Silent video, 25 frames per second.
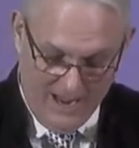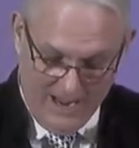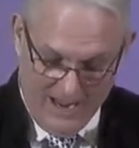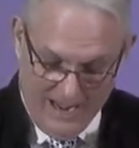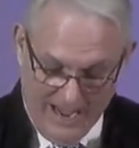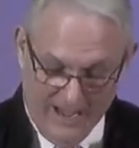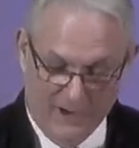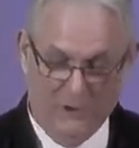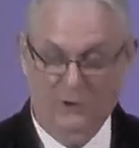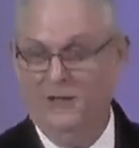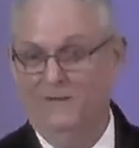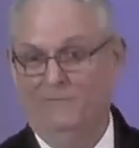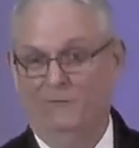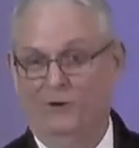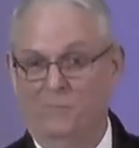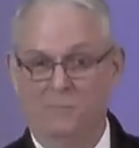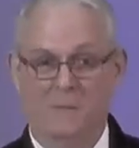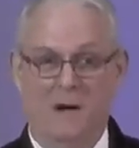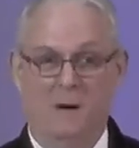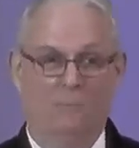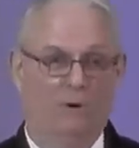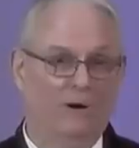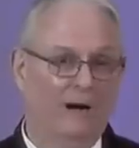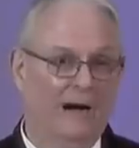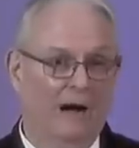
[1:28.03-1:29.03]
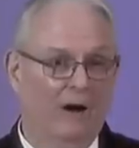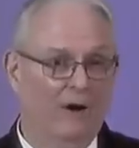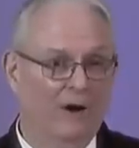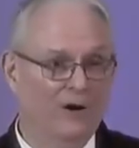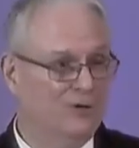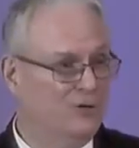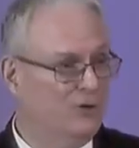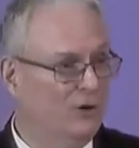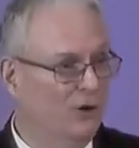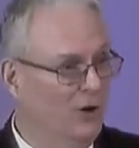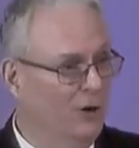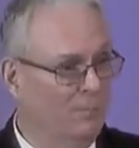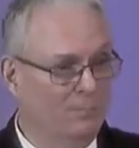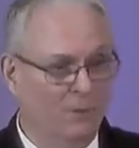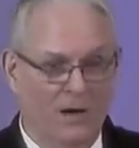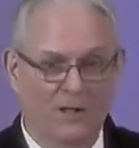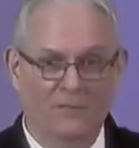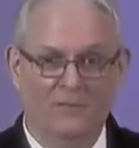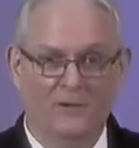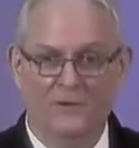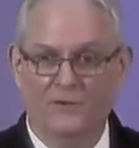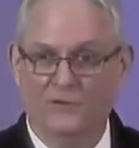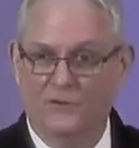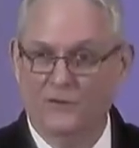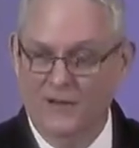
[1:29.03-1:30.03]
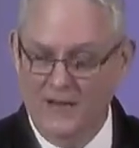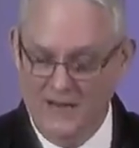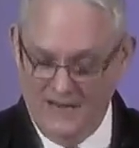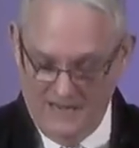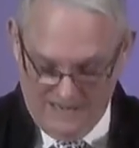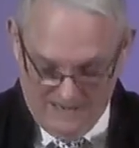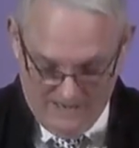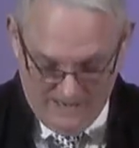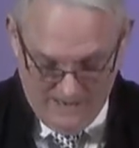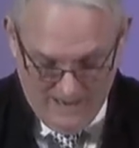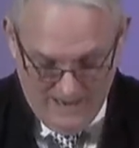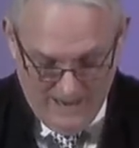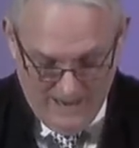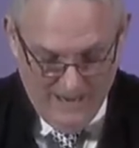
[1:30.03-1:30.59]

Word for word: I don't even remember how I showed up on the scene.